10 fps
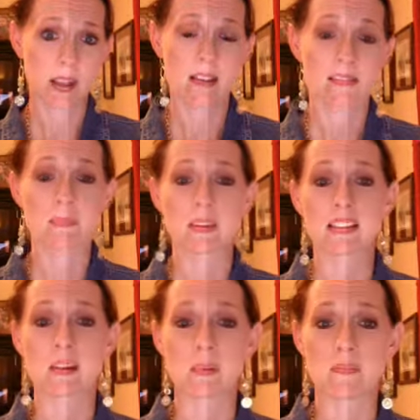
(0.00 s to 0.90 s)
Something
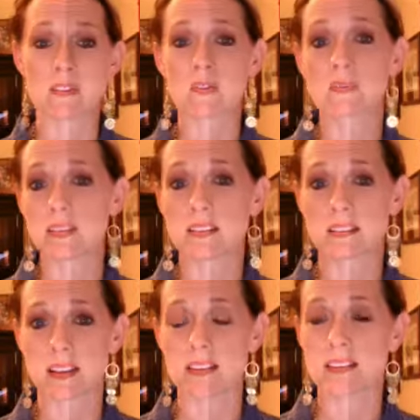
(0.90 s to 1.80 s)
that we've never really
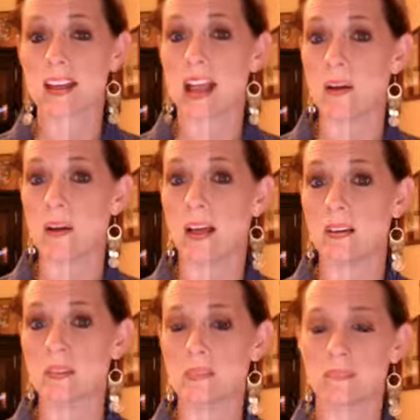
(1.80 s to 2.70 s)
discussed out
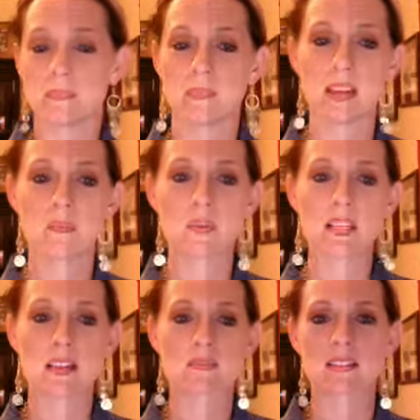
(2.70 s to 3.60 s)
loud. It really
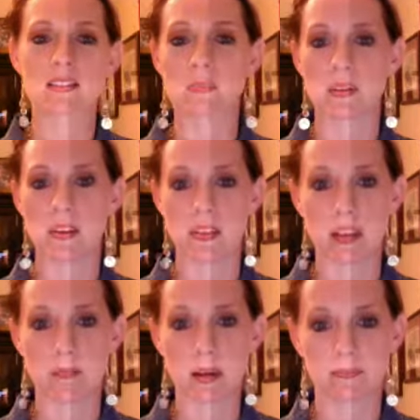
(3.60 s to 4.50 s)
gives us something to think
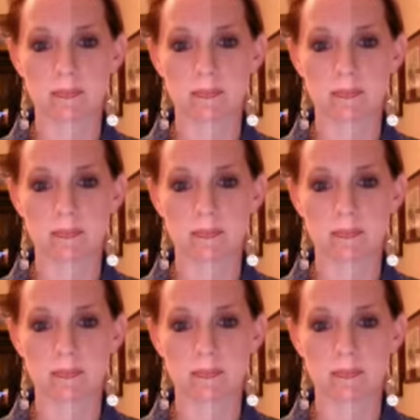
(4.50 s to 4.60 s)
about.